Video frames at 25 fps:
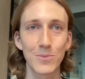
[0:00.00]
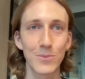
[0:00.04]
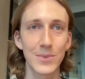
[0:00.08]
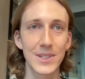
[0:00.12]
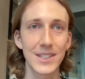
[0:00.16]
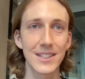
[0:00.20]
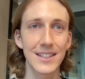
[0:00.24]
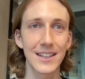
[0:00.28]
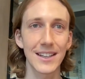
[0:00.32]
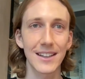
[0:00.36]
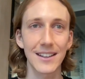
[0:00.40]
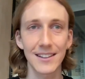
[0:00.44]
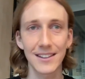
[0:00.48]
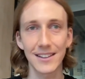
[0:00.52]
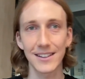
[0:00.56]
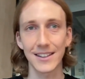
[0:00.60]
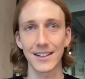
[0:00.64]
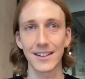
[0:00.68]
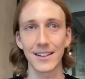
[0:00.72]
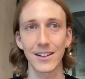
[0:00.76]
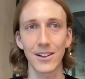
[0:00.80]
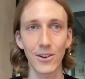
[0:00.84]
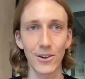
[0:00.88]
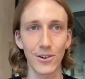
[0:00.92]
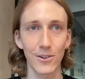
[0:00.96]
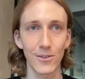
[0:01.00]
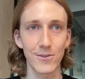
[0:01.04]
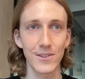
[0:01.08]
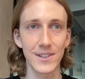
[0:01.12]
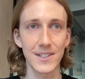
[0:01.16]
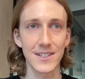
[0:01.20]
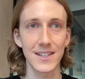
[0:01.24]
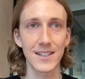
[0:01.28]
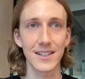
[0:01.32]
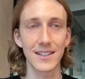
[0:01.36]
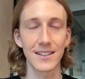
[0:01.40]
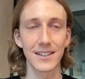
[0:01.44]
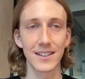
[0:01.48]
particularly to go
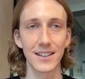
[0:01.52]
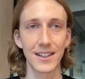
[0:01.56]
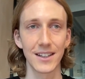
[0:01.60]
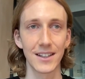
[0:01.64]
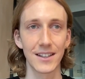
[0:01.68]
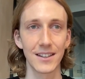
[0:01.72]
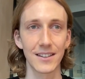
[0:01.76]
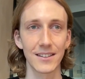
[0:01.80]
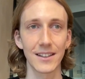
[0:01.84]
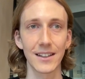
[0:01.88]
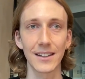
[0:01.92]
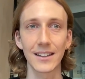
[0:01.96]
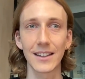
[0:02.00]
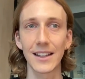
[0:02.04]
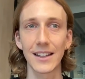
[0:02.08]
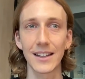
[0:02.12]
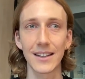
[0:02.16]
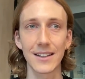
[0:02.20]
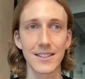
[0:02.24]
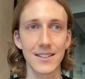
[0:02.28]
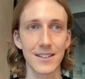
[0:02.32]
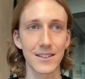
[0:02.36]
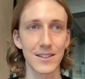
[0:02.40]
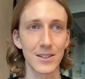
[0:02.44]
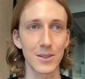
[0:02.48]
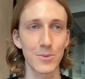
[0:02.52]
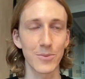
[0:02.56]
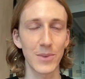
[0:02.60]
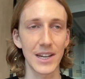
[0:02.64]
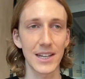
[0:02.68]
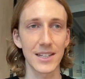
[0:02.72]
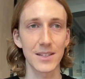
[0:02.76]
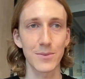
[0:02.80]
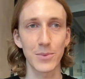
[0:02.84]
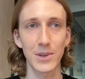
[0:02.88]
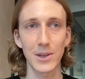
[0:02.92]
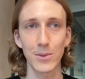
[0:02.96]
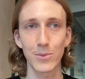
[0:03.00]
visit leaders in the
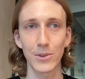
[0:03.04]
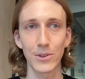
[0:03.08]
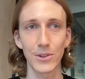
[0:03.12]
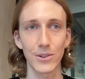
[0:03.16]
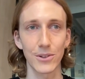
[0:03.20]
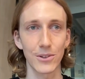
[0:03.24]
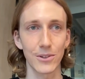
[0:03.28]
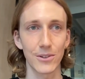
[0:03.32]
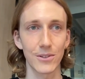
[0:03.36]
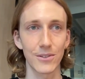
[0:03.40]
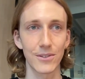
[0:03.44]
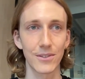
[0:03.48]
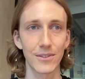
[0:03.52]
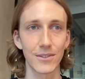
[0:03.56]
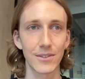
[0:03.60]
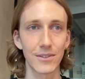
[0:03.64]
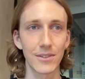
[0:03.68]
space, people who